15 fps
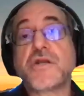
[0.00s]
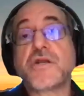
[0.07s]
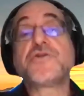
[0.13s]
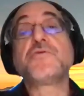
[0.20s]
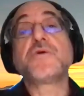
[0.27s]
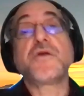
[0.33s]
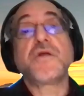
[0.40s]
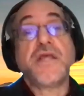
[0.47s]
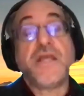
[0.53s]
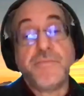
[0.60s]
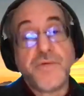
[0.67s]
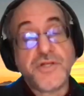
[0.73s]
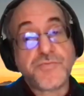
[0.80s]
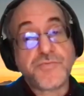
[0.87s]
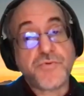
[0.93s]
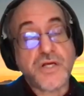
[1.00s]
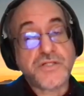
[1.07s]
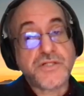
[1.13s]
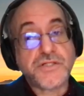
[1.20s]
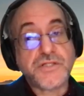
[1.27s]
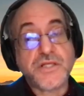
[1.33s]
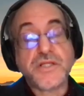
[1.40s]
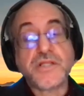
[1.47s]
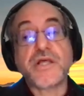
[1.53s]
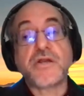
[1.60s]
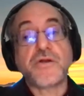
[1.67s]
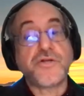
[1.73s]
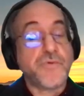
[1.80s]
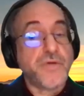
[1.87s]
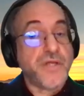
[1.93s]
that are doing image processing,
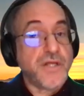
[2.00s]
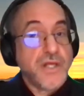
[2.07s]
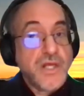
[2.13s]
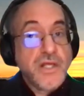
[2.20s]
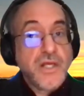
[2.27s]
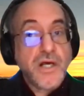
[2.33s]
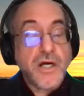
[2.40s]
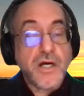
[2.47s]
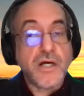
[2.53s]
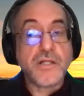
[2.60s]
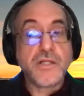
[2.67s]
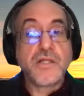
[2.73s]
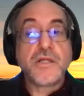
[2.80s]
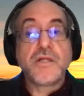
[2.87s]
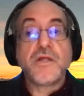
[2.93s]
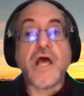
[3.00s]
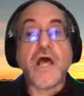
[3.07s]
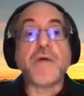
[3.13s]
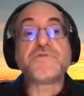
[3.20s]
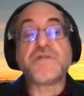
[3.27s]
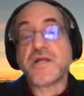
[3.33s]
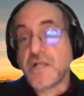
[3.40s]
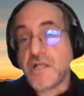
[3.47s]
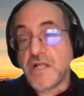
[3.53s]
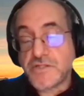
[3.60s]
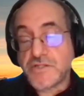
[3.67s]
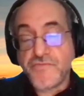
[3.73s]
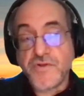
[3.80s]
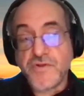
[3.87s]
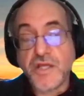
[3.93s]
that are doing object
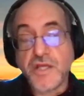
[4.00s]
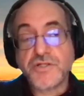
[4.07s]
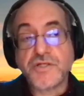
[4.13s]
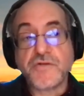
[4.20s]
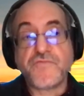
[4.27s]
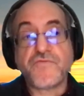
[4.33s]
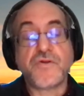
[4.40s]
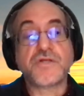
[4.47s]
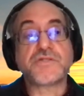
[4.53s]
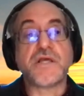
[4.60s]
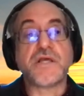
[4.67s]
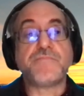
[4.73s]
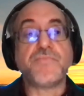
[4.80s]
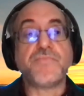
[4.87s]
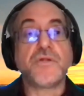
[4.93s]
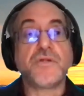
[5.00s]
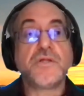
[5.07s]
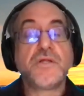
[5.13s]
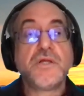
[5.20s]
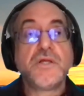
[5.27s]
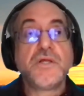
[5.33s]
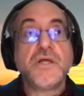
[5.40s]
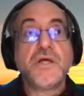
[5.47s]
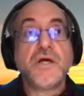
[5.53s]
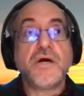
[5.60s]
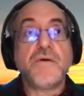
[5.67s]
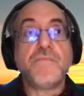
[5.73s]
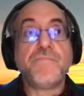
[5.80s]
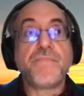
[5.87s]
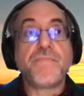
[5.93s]
classification, for example,
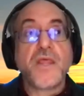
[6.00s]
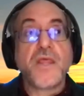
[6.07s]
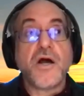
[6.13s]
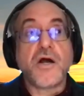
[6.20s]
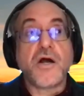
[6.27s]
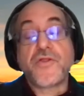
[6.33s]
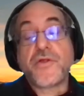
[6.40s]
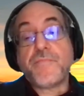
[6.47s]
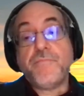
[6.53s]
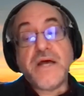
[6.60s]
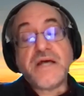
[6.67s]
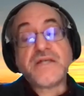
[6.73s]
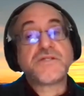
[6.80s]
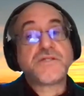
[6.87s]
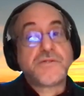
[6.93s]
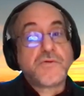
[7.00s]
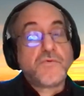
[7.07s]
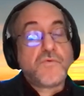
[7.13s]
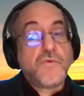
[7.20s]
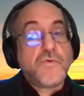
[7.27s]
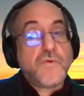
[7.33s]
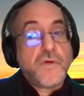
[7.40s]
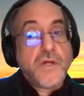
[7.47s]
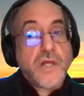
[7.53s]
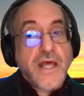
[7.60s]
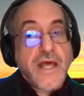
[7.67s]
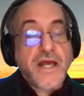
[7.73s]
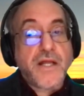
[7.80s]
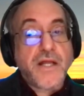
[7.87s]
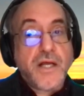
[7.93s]
are the best
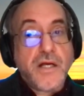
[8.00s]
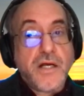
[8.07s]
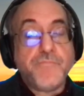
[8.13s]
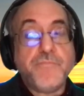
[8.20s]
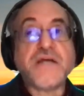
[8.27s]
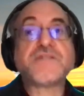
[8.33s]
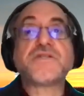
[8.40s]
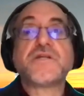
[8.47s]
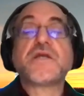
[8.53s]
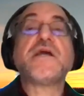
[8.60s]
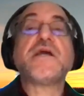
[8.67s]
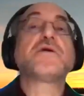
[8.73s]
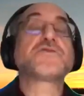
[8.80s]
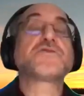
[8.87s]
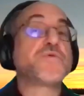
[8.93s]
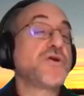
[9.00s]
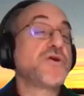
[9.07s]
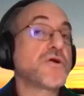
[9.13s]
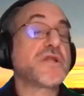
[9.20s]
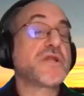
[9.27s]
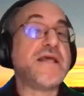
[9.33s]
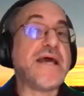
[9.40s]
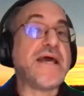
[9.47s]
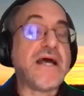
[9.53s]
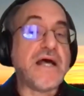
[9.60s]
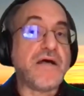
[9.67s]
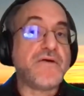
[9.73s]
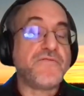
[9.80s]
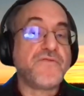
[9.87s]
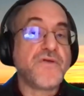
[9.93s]
accounts we currently
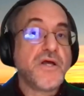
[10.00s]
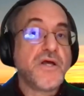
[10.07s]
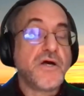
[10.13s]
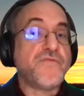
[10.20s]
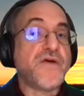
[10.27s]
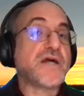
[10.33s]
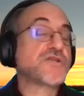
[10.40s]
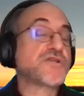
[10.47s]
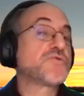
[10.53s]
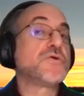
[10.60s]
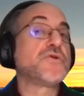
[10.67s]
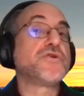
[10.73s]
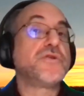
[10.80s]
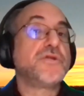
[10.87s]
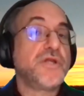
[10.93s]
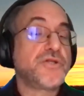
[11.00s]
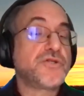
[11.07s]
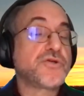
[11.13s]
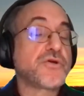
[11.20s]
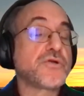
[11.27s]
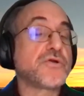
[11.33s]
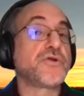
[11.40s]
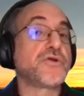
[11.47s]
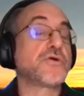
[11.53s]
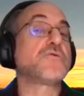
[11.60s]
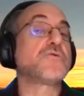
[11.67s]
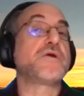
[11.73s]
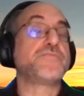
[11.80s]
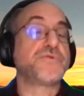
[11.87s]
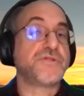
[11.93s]
have of actual internal
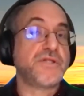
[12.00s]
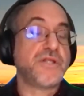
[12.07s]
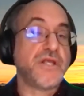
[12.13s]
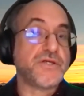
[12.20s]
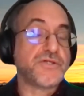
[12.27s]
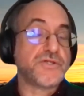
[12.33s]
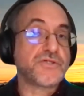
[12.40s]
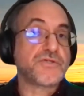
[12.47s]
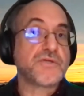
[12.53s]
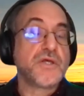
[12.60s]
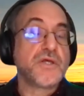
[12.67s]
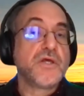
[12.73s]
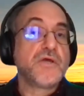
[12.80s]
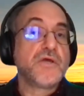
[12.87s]
neural representations